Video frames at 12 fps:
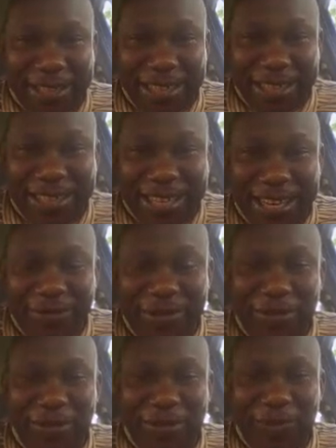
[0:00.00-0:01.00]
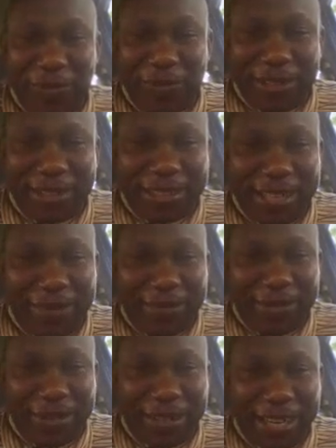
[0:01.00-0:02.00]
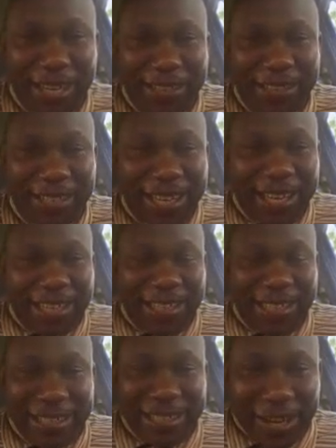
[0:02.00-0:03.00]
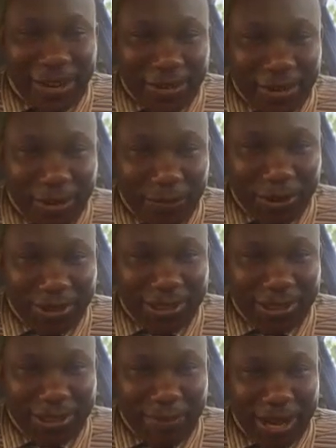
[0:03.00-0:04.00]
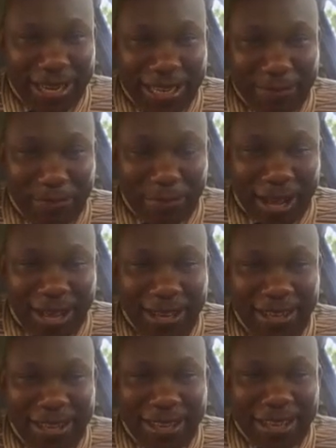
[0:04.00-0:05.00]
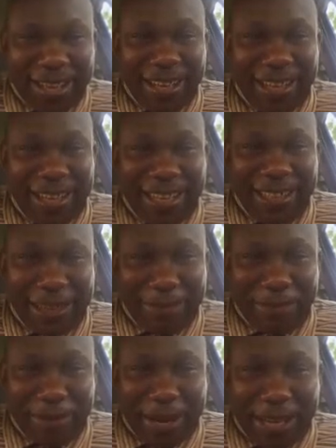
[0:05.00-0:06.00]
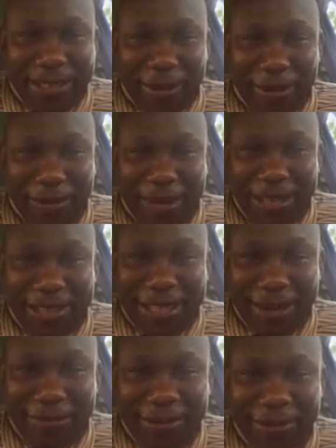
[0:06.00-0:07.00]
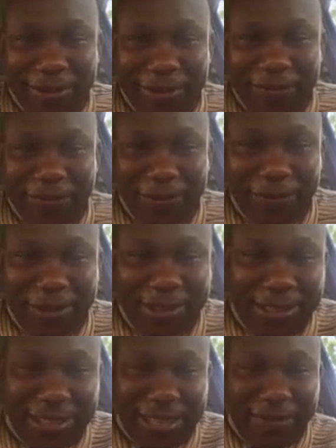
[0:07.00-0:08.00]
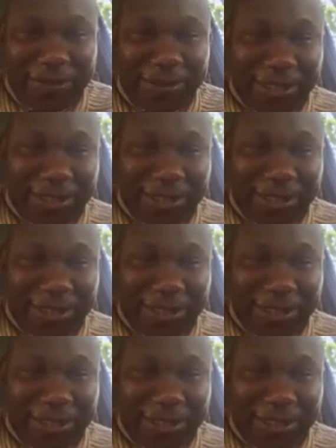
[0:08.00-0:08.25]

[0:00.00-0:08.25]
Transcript: Standard, which goes for forty-seven dollars. The second option is MarketPal Enterprise Commercial, which goes for forty-seven